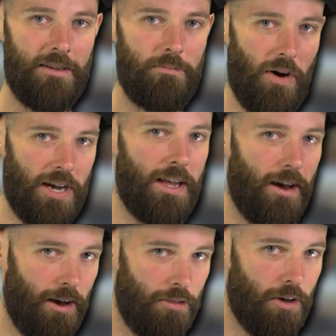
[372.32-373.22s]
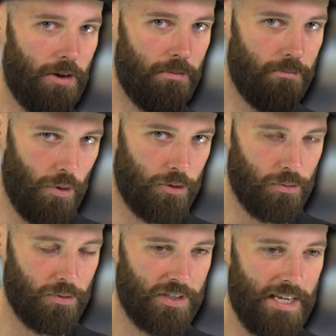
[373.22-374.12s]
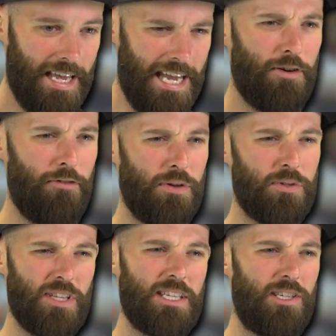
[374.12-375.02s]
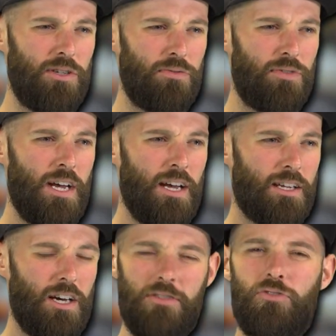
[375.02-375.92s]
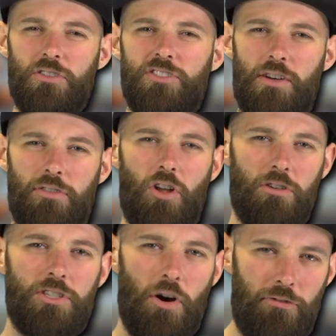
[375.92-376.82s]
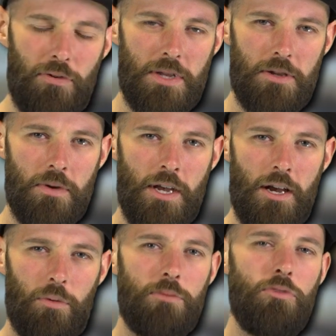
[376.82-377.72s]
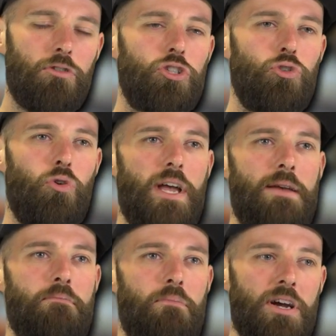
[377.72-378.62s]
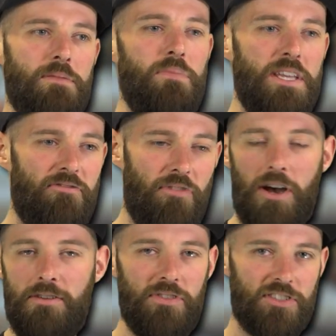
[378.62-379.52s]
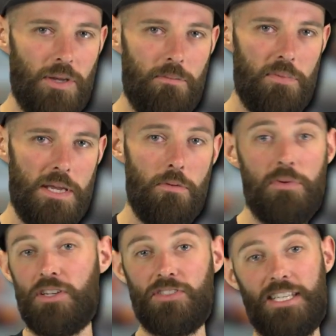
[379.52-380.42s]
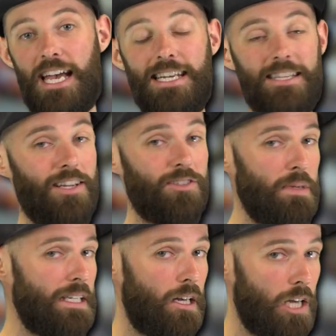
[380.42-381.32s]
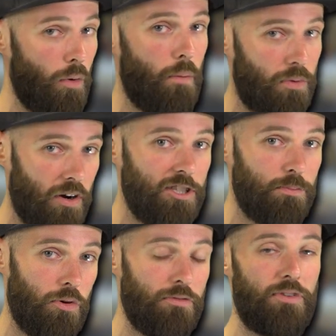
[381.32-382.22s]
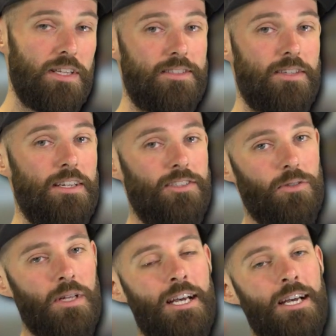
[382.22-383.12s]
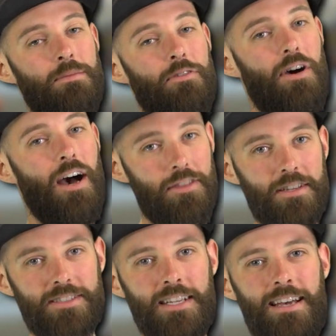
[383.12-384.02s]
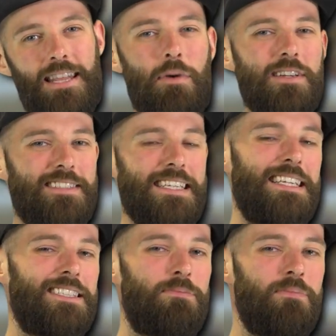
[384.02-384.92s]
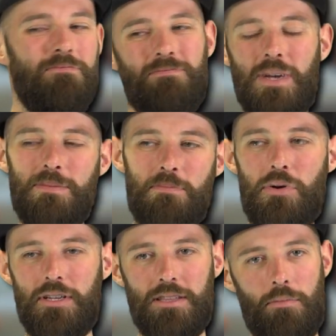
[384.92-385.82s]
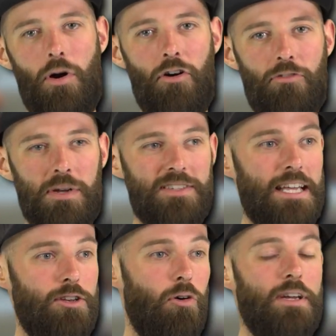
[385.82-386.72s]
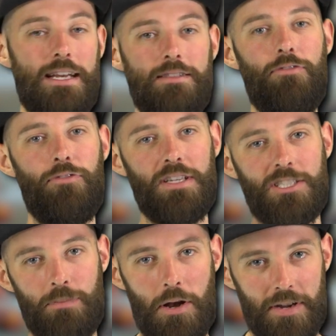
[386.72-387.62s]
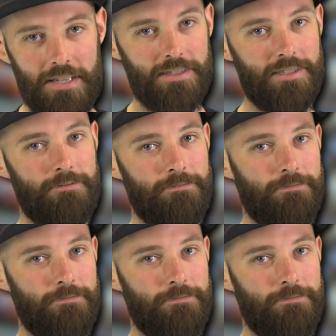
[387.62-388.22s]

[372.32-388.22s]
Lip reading: by other models. Here it feels like you've kind of got stuff locked off from you, which I'm not sure. It might be fine for some people because, again, it does mean a lower price point for this title, but for others, they might see it as maybe putting them off because they're not getting the full experience.